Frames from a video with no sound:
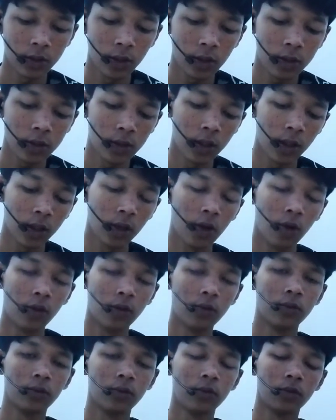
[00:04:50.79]
target
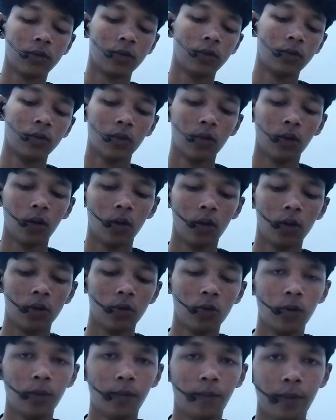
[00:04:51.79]
on
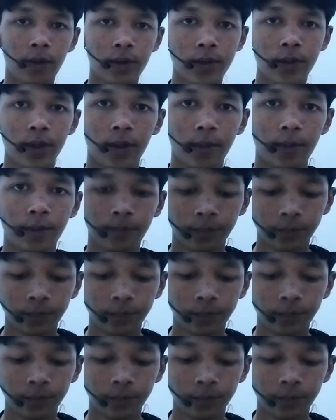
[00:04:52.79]
2%.